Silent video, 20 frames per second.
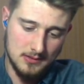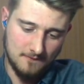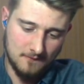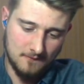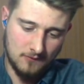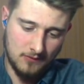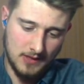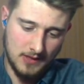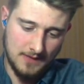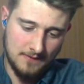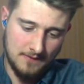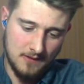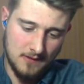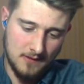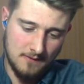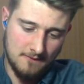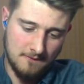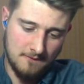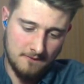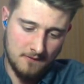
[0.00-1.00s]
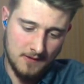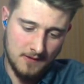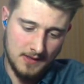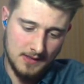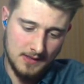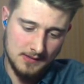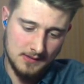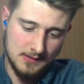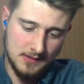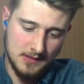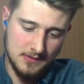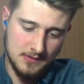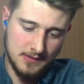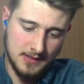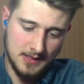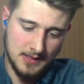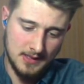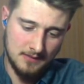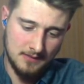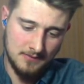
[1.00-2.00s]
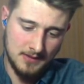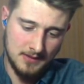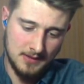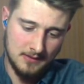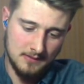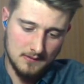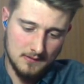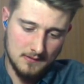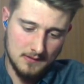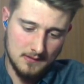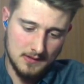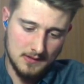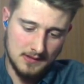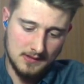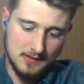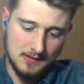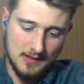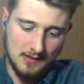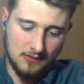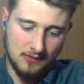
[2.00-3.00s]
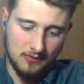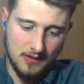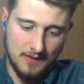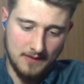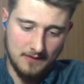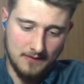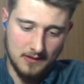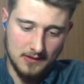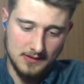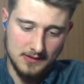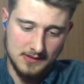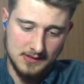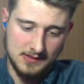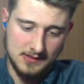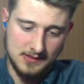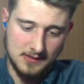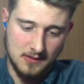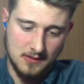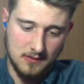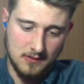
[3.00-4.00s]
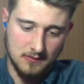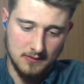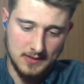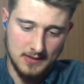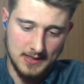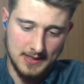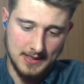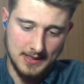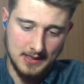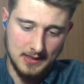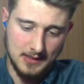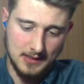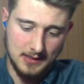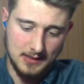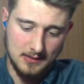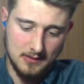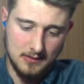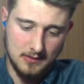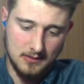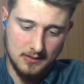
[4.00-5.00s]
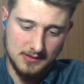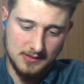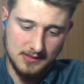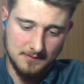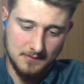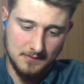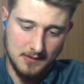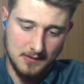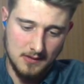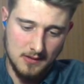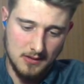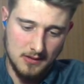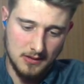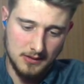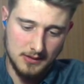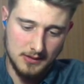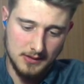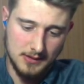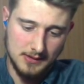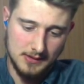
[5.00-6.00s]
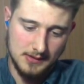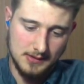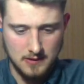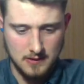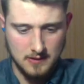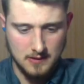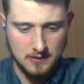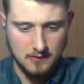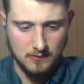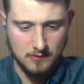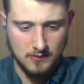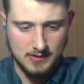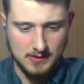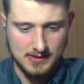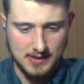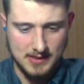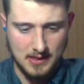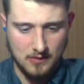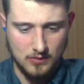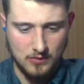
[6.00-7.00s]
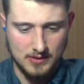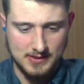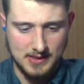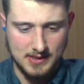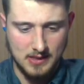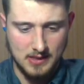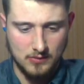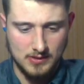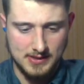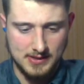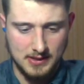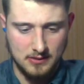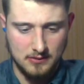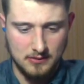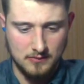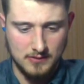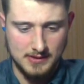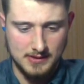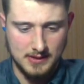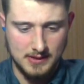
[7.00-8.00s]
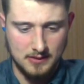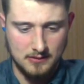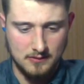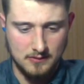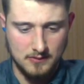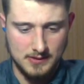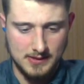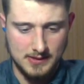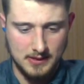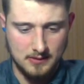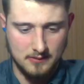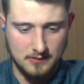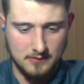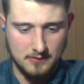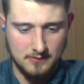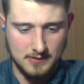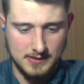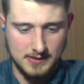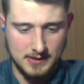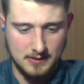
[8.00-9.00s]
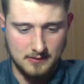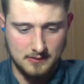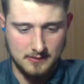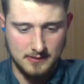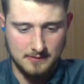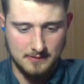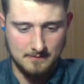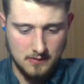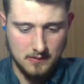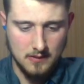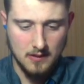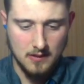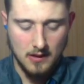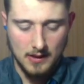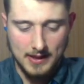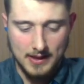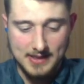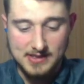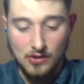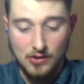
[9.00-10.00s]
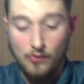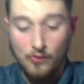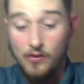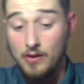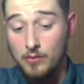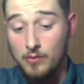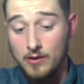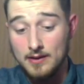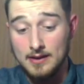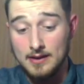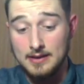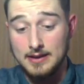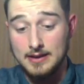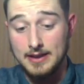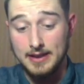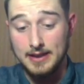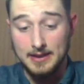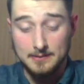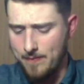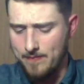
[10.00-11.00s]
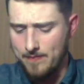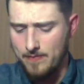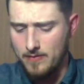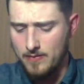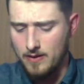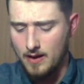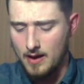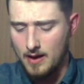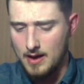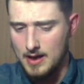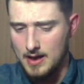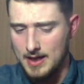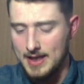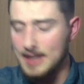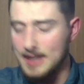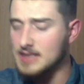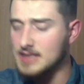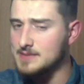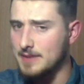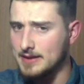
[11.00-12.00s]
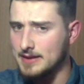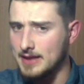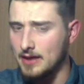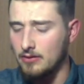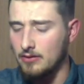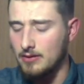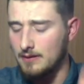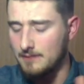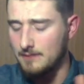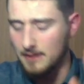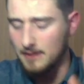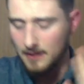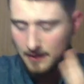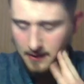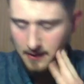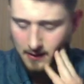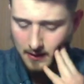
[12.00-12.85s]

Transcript: Graveyard Freeze. Are you kidding me? That Graveyard is so deadly. Oh, it's obnoxious. What's there? What's there? What's he doing? What's he doing? What's he doing? What's he doing? Okay, so far we're in the lead. I didn't expect that Graveyard.